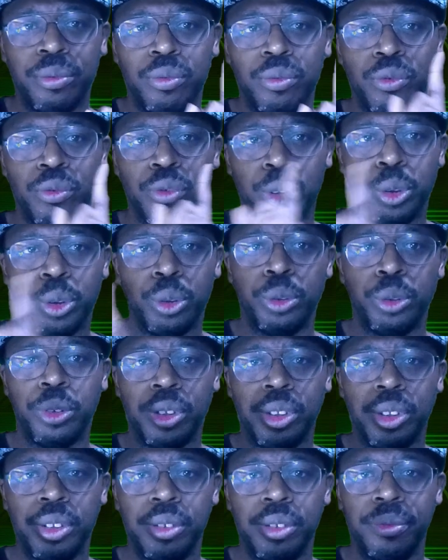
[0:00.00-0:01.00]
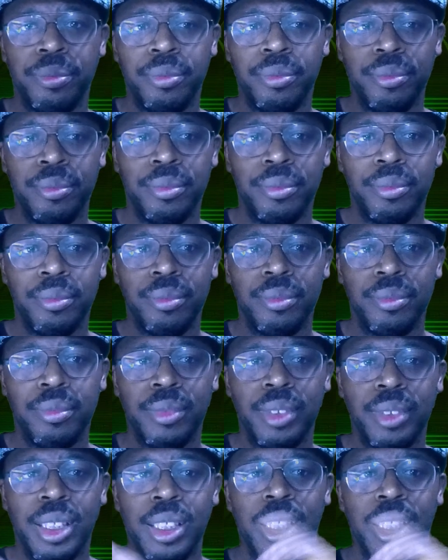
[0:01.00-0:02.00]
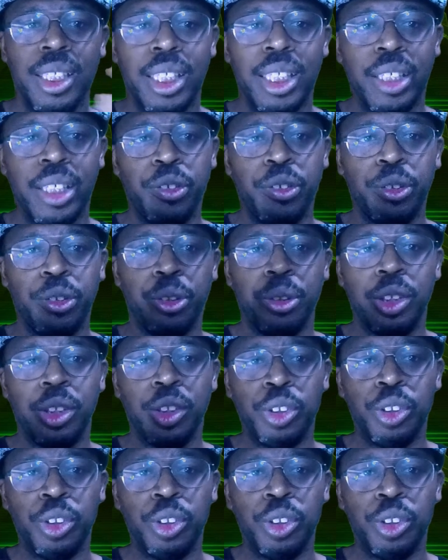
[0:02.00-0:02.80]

rules. You